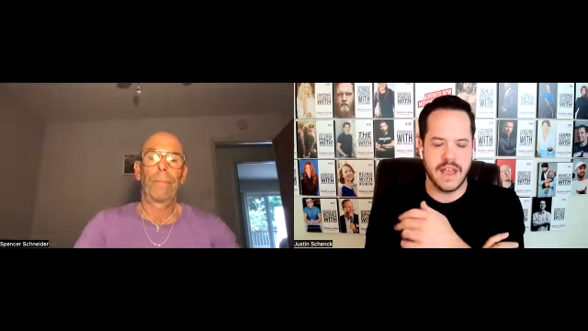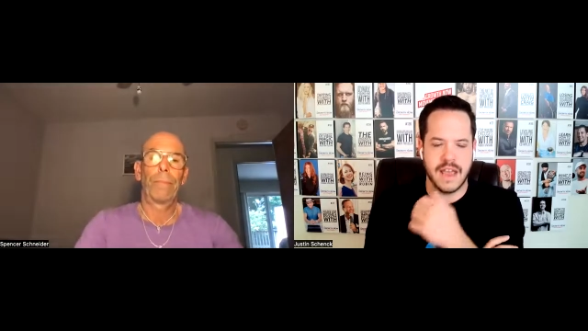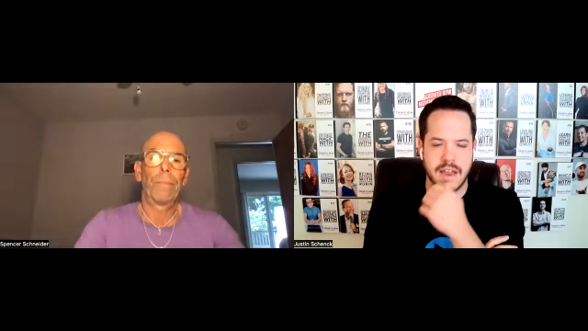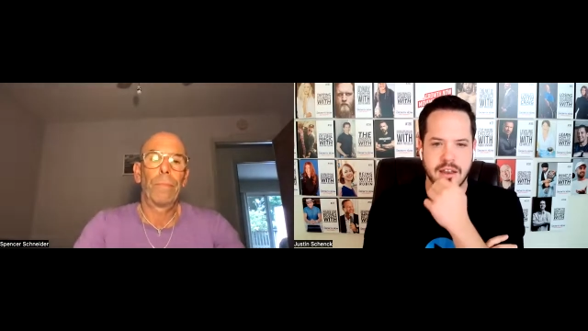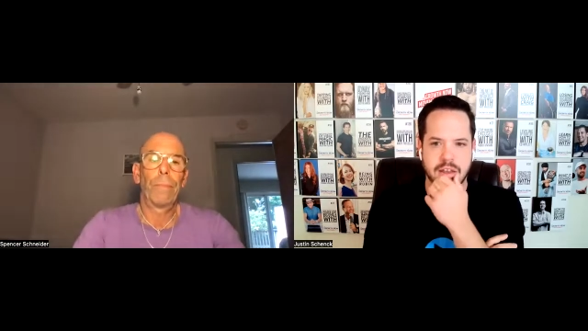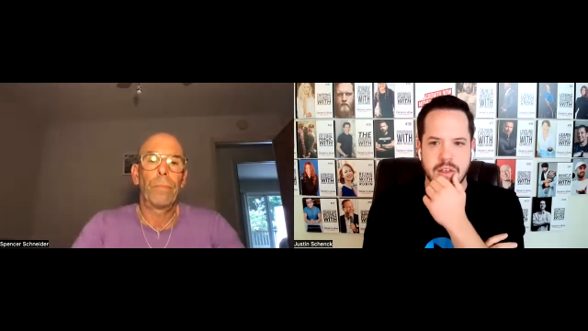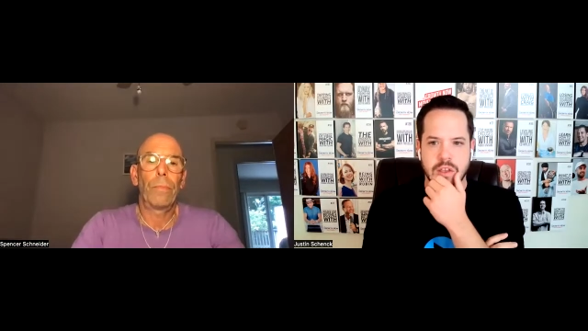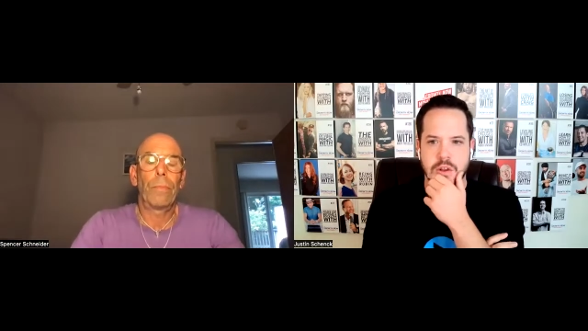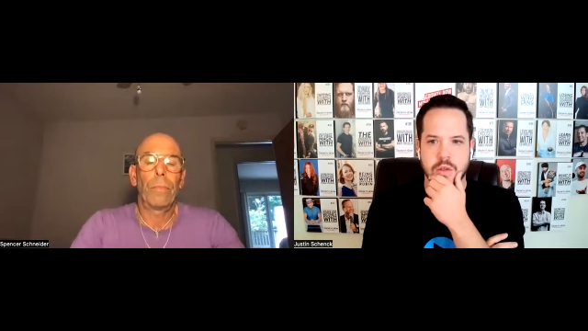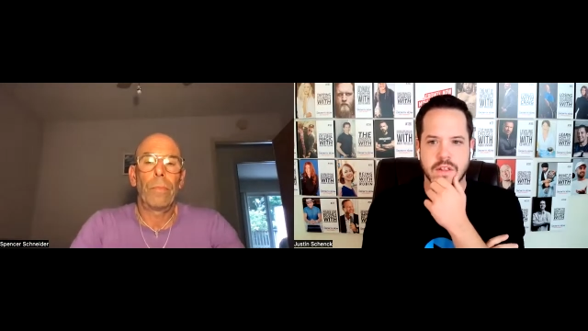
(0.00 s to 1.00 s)
Speaker 1: and
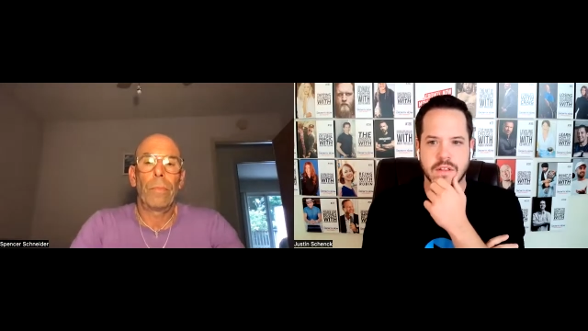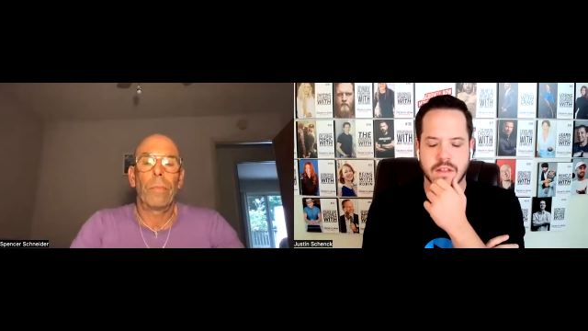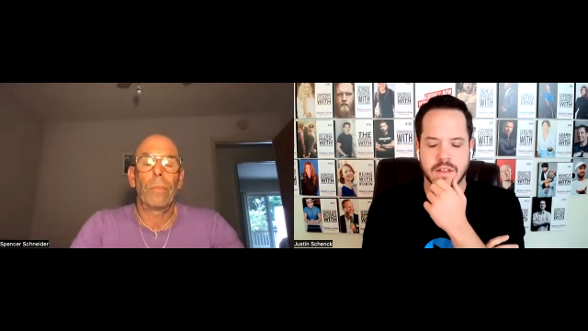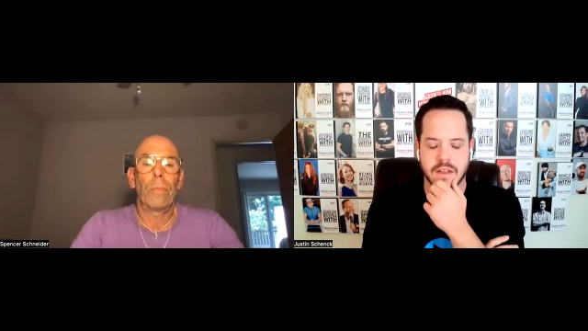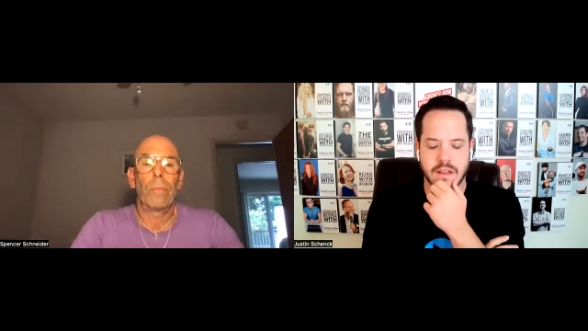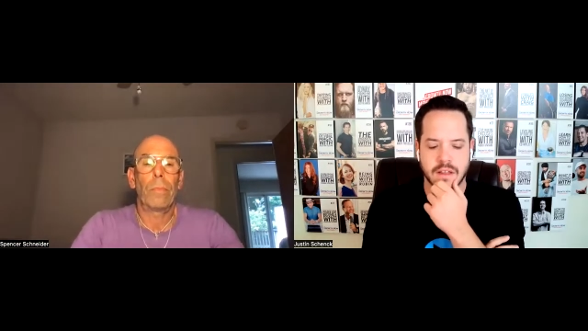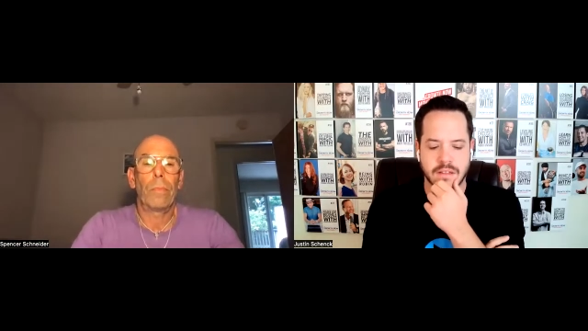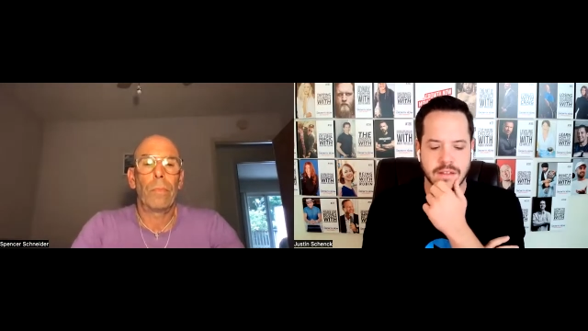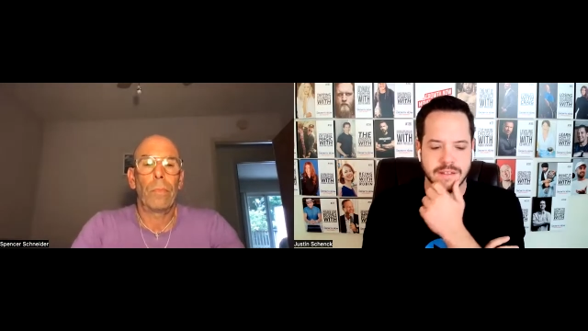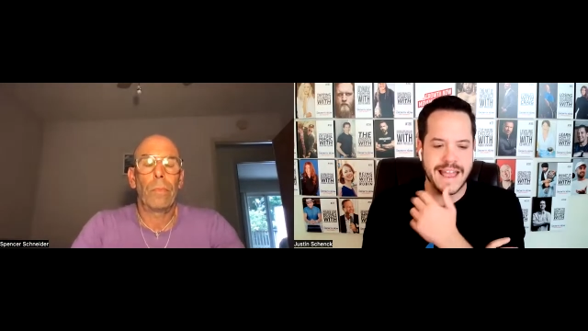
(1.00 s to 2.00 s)
you know the
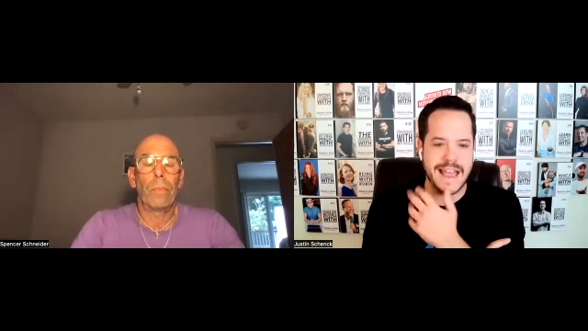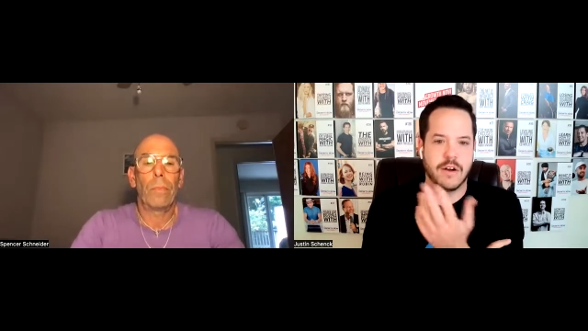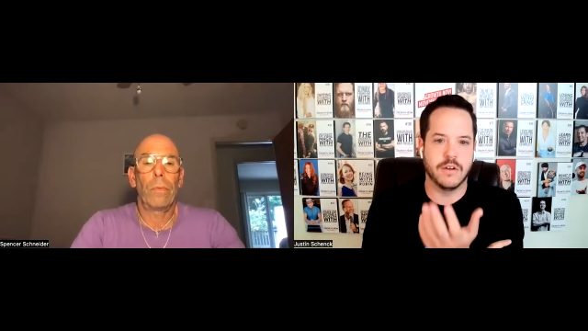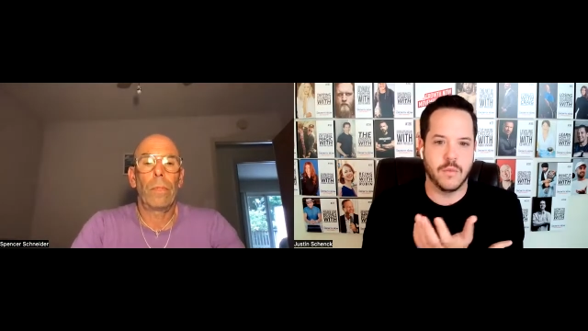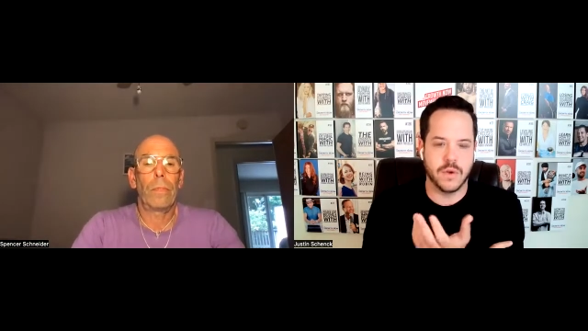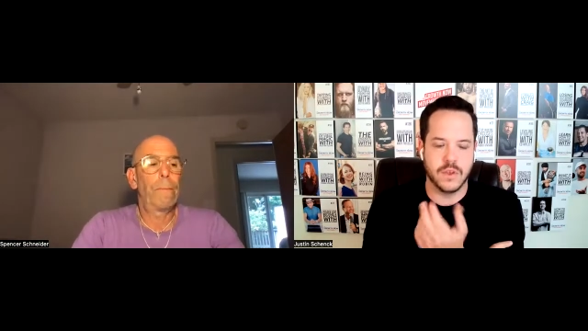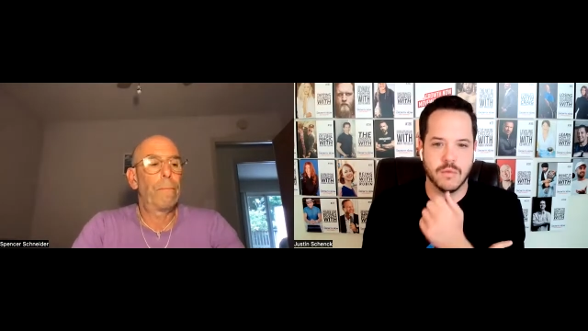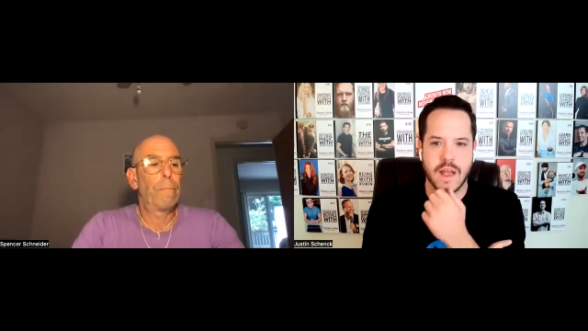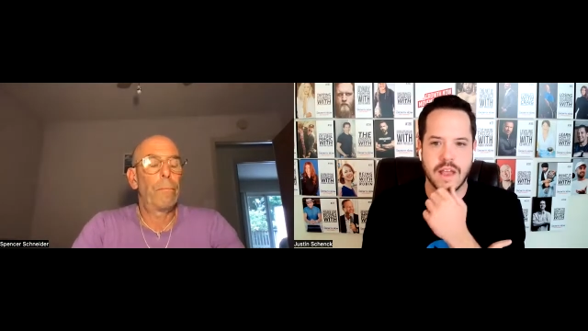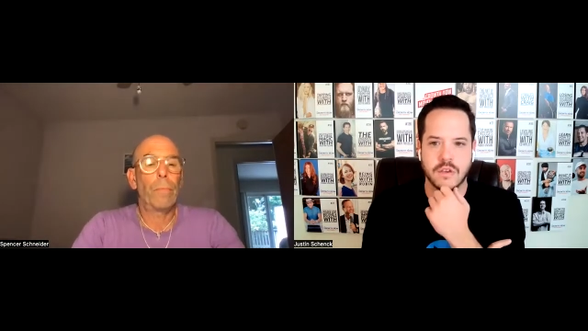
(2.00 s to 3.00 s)
the the layout of what
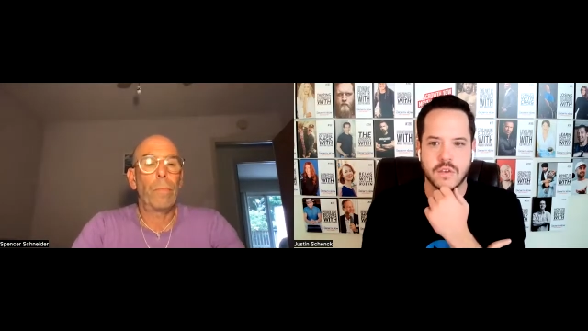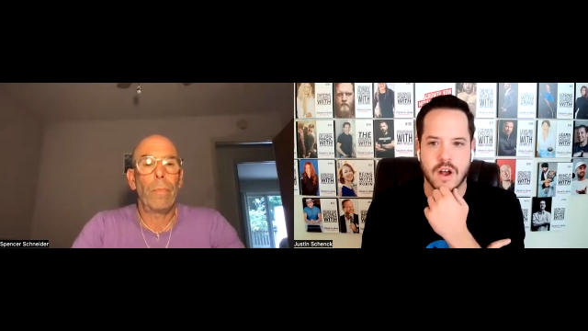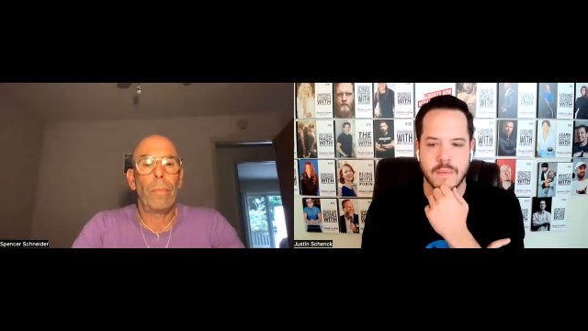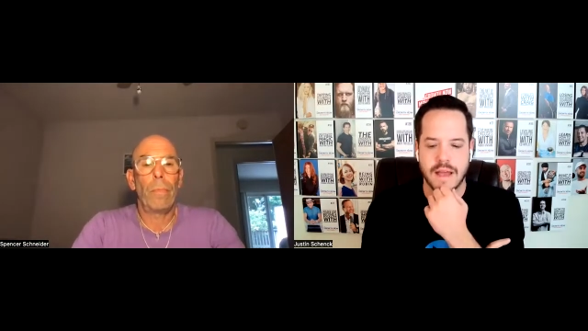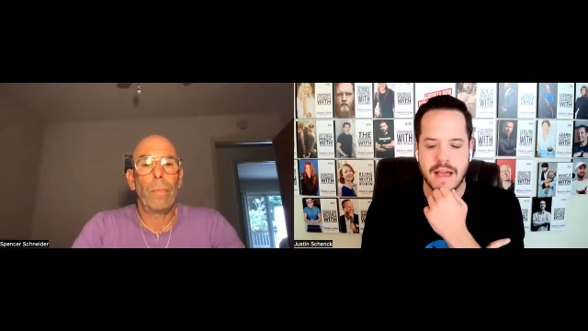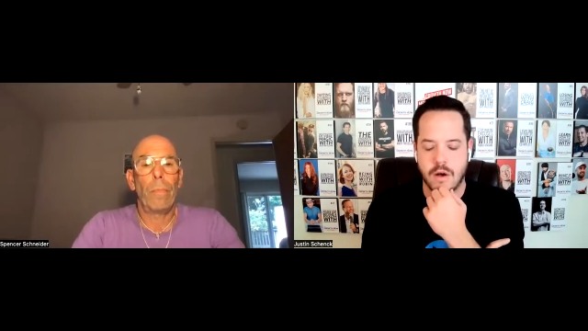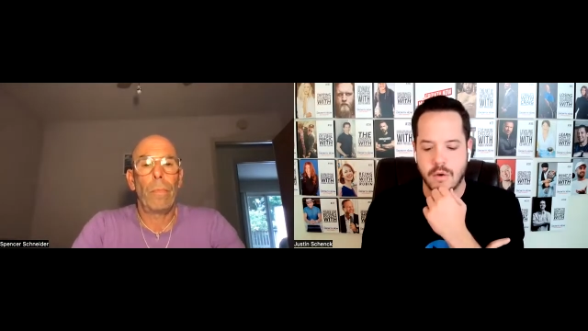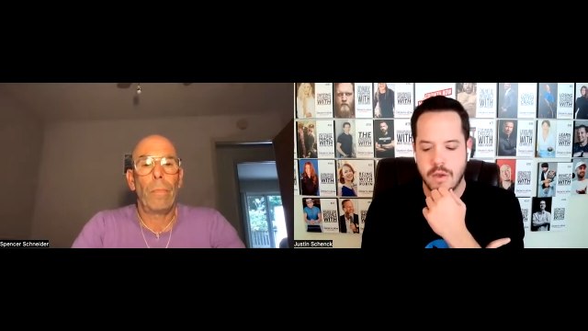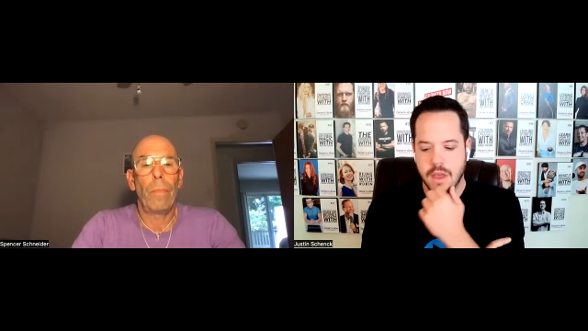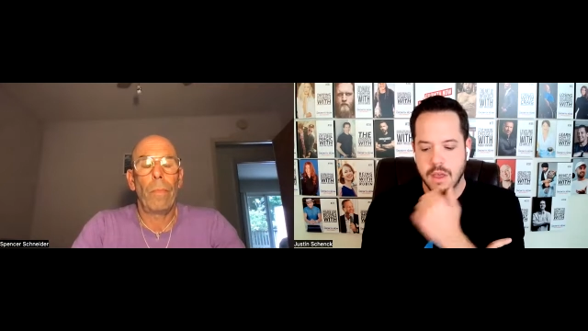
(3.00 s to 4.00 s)
you write, you talk about how